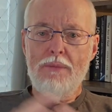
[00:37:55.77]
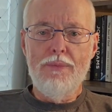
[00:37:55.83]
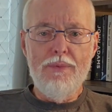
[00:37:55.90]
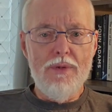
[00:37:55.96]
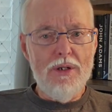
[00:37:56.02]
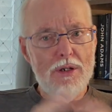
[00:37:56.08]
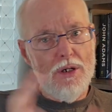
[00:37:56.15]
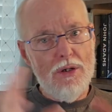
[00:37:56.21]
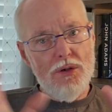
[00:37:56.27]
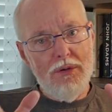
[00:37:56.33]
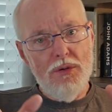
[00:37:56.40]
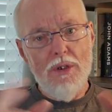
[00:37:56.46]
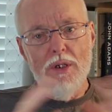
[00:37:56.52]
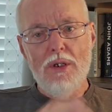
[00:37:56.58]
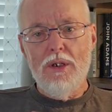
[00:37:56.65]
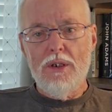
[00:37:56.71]
you know,
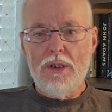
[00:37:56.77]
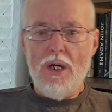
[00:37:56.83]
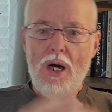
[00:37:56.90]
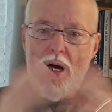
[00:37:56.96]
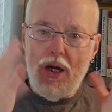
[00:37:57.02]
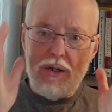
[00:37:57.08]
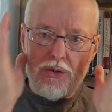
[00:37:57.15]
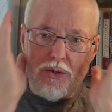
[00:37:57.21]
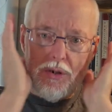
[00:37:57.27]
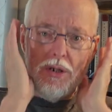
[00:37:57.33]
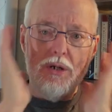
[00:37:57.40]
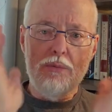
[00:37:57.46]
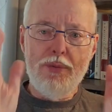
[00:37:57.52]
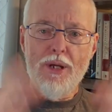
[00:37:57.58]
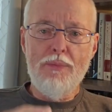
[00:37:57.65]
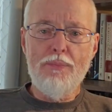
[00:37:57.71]
gosh, you know,
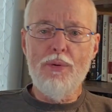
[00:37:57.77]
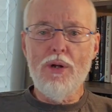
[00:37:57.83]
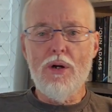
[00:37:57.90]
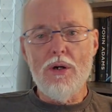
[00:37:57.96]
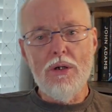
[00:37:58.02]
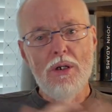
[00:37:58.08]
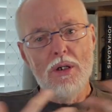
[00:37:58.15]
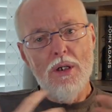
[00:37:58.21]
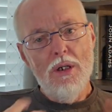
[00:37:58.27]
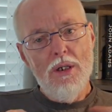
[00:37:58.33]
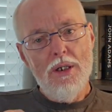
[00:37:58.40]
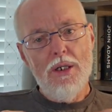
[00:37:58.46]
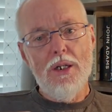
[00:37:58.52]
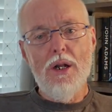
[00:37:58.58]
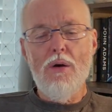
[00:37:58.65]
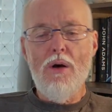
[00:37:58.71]
people are,
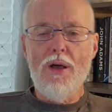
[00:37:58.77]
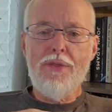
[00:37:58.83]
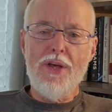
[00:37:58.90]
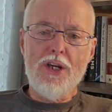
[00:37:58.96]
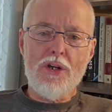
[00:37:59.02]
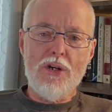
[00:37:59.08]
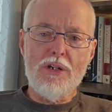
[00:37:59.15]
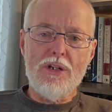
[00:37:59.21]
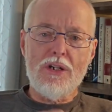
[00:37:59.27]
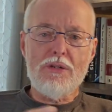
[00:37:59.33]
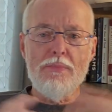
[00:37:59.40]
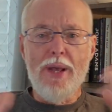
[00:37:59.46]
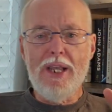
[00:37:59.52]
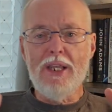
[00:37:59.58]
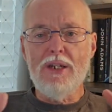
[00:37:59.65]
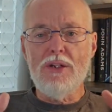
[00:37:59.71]
you know, I think you're just
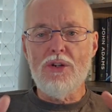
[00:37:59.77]
making too